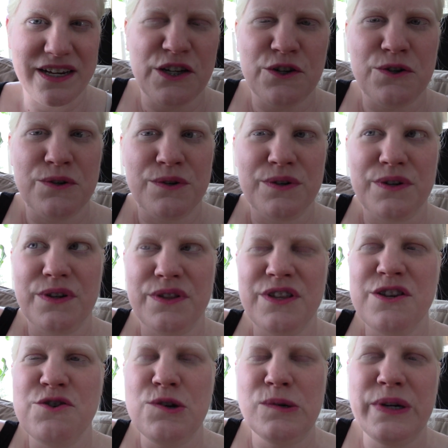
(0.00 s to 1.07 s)
So
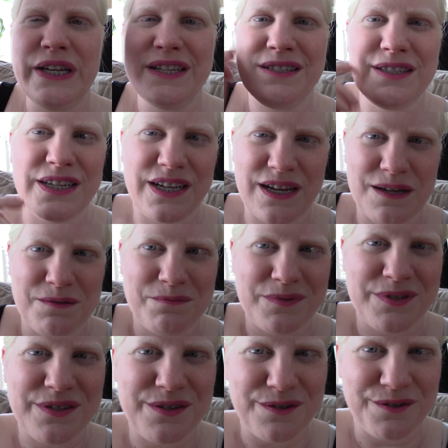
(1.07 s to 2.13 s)
the noise that
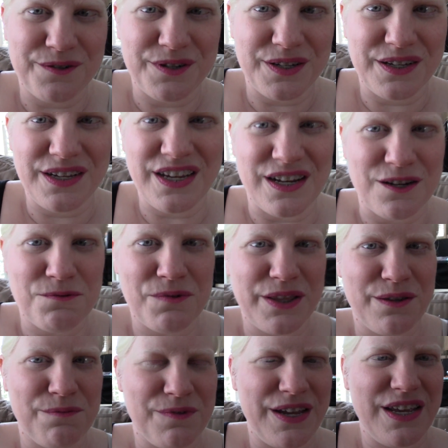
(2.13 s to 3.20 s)
comes through, you know,
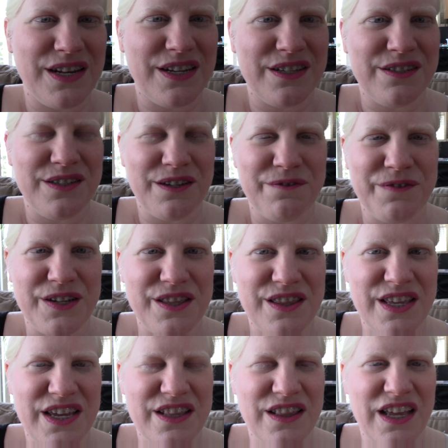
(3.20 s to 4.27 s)
with the rain is different
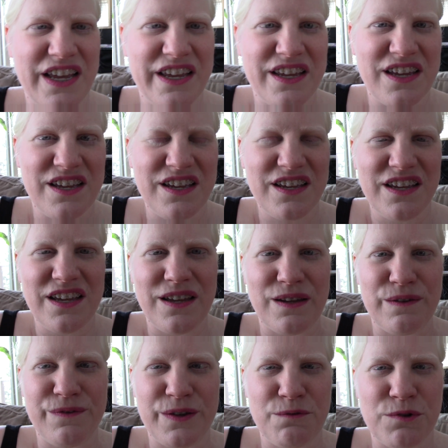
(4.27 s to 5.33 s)
than like
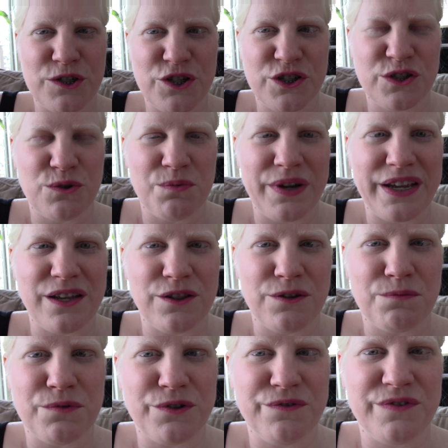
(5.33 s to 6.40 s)
if it were just a
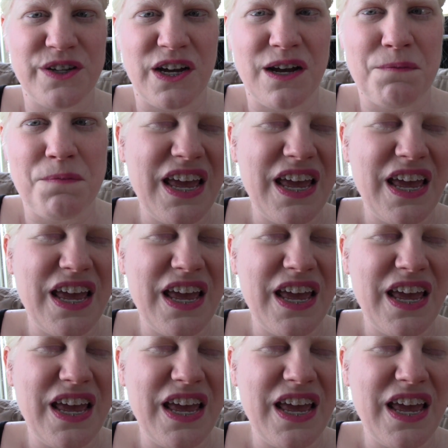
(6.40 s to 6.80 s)
regular rooftop.